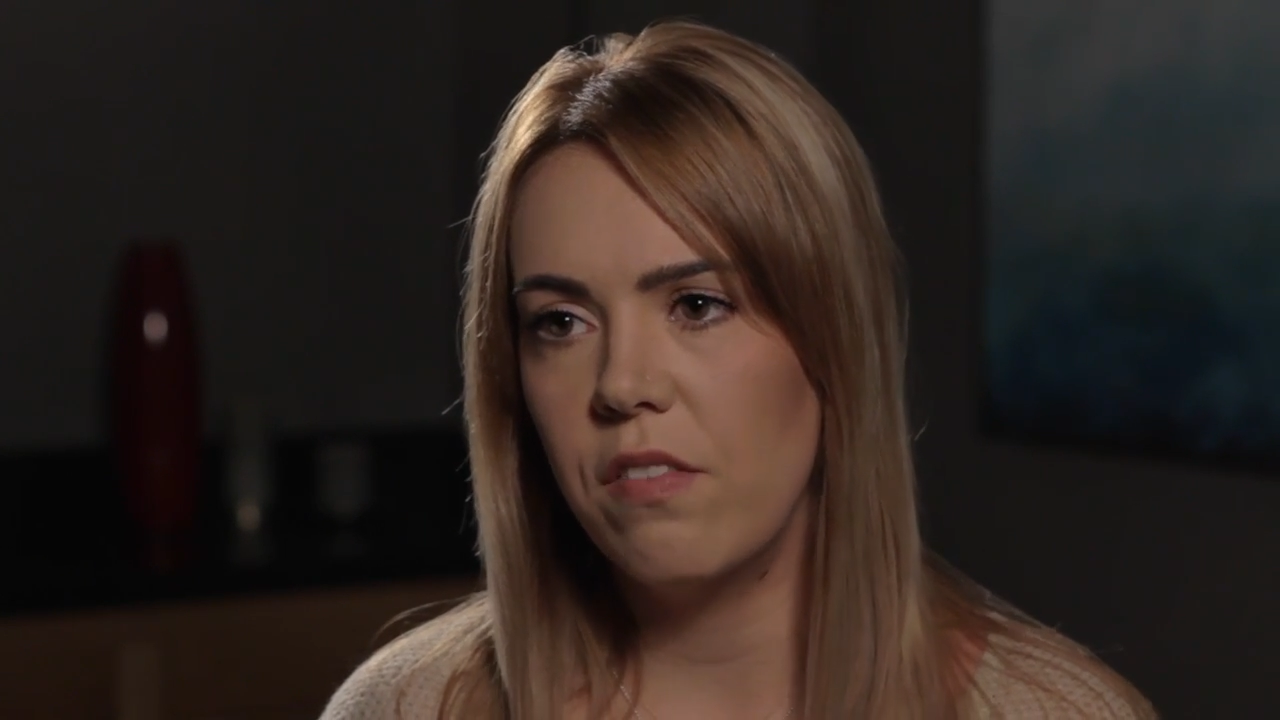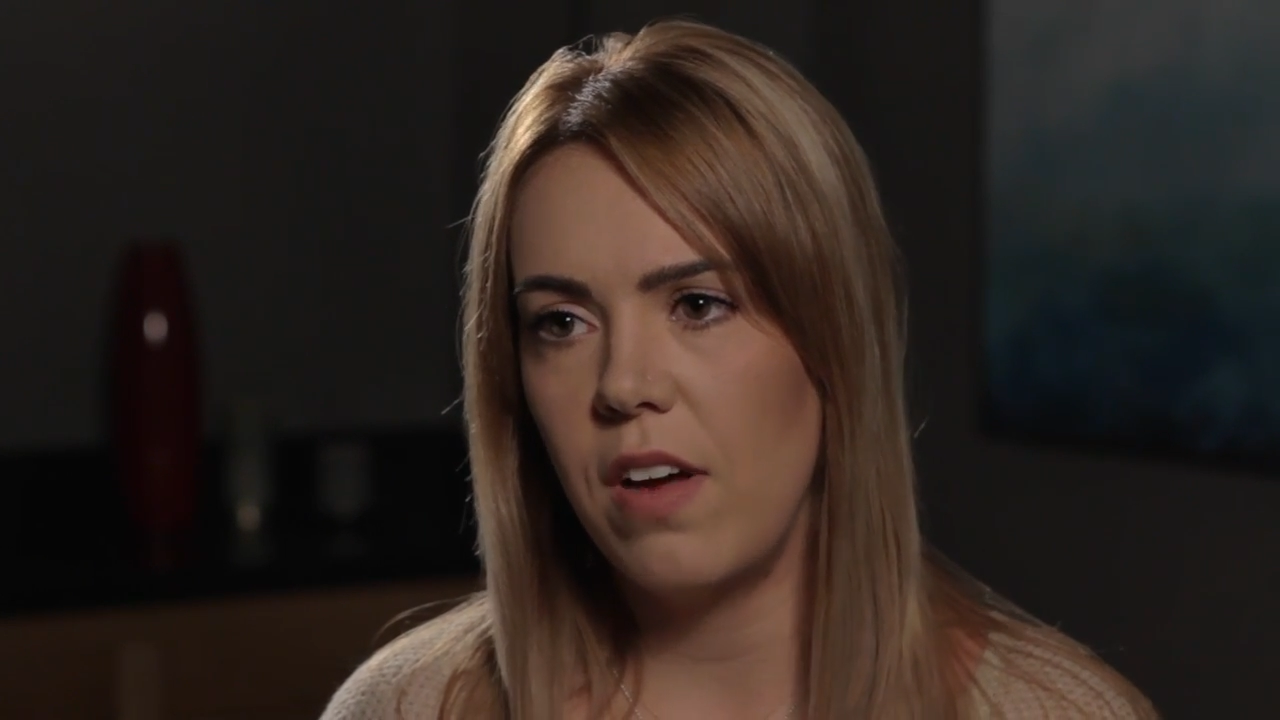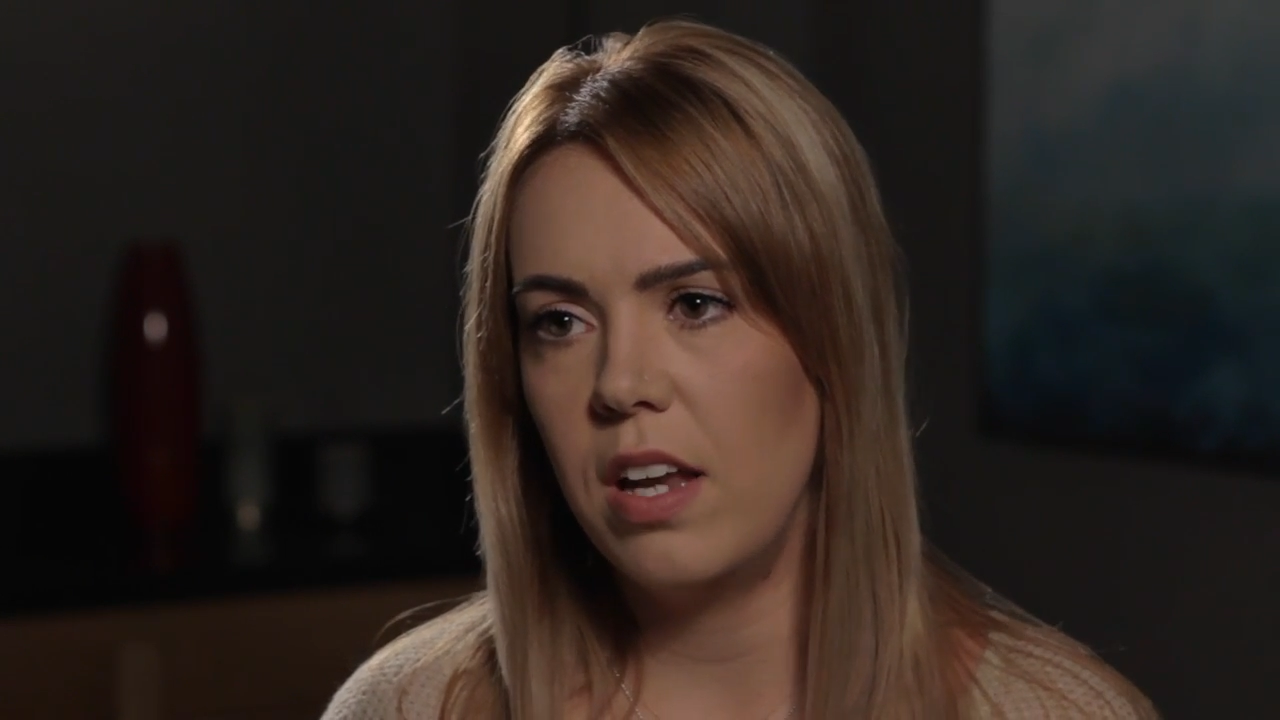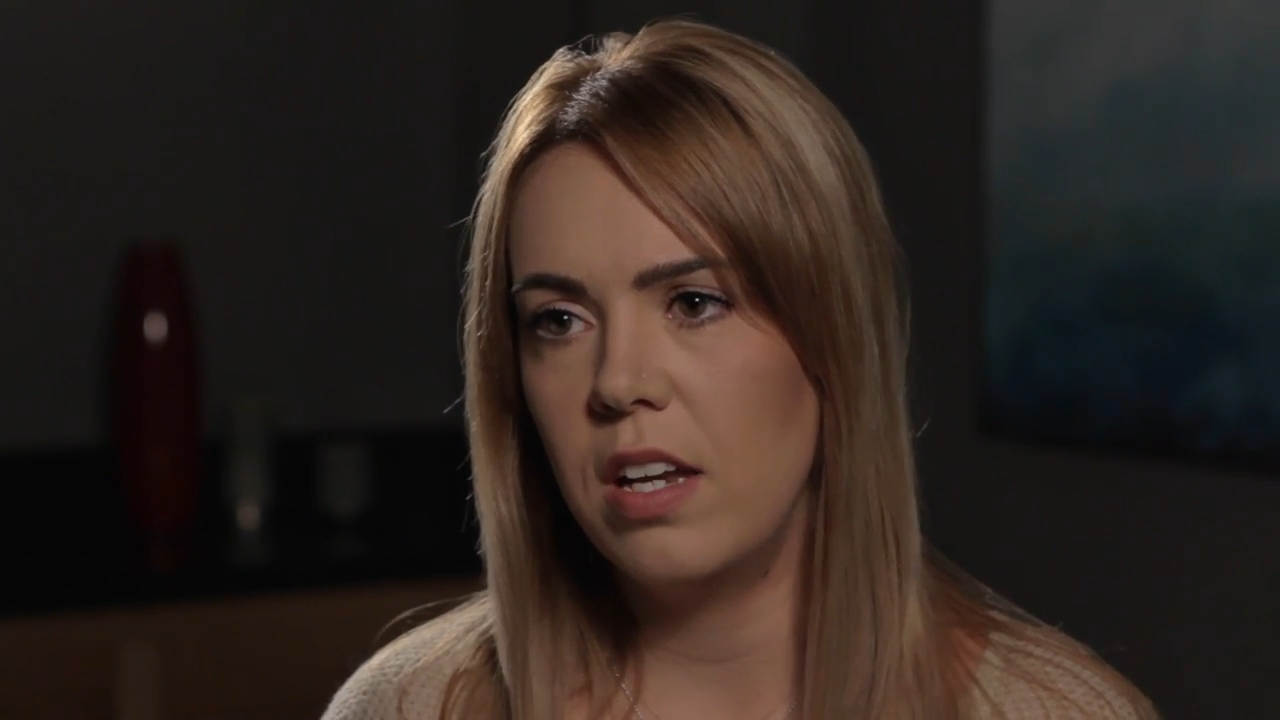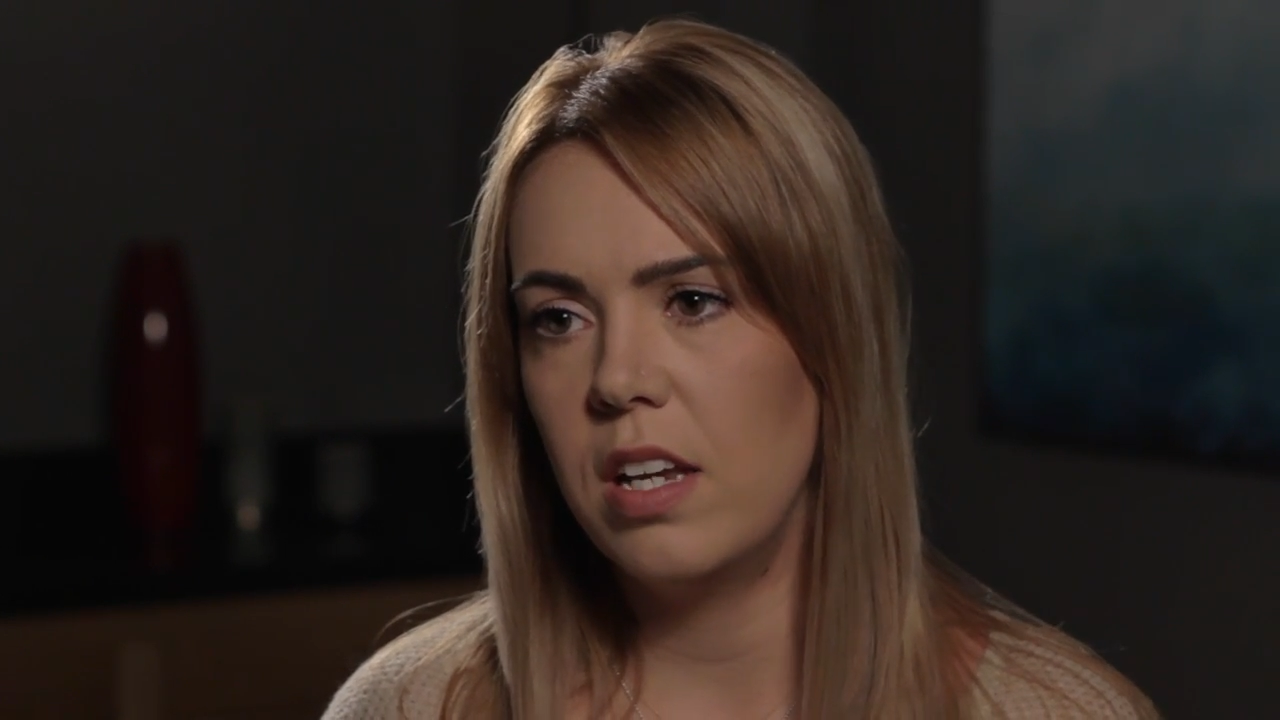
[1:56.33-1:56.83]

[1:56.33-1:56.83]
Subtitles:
event.